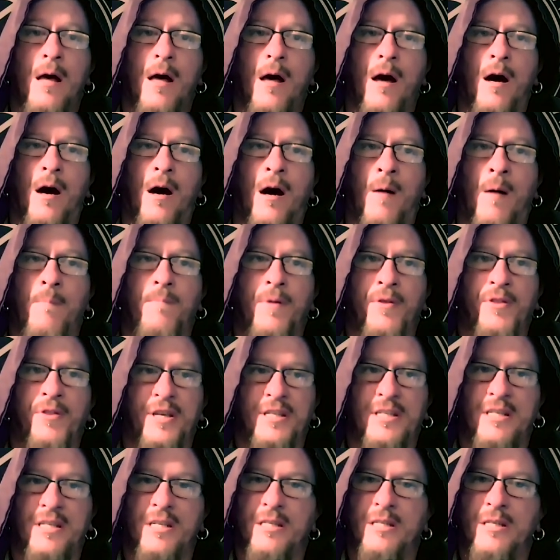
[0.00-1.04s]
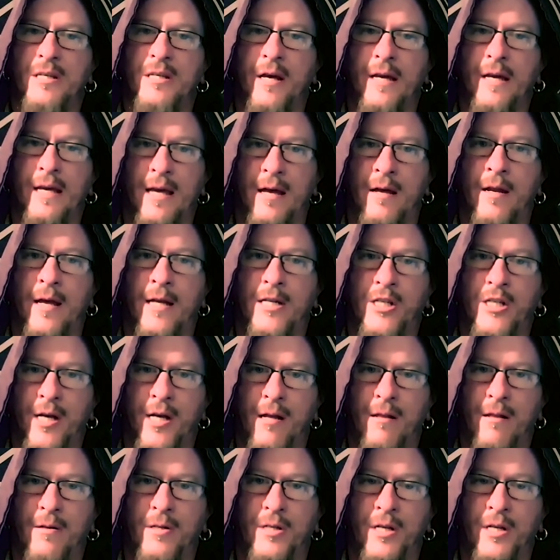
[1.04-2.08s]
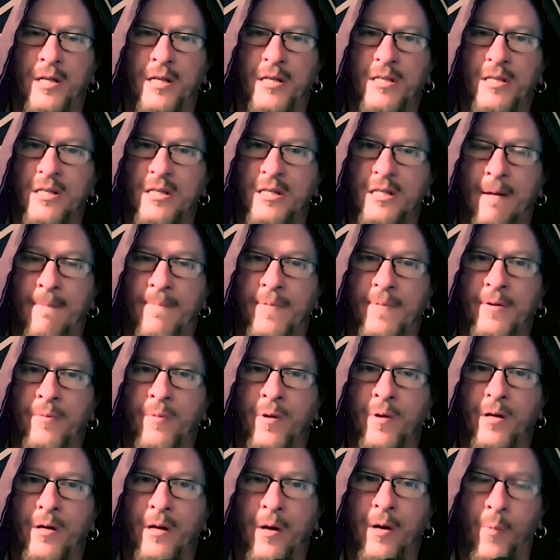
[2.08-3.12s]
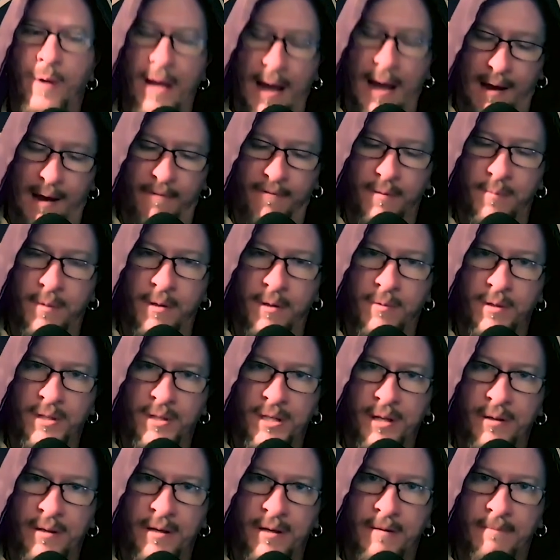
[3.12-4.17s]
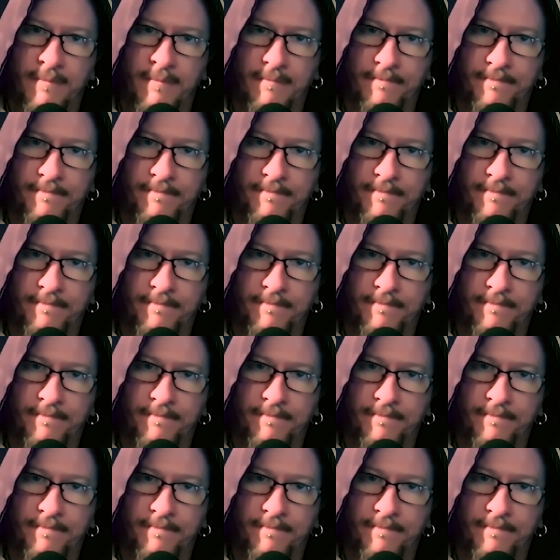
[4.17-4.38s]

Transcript: Um, but this is, again, a challenge. And this is something where, you know, we have to be resilient.